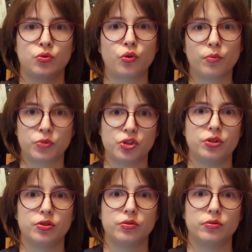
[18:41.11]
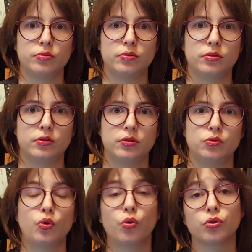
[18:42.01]
to the murderer
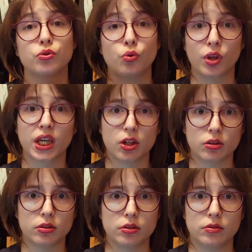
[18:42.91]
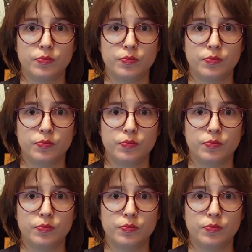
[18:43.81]
or to the killer.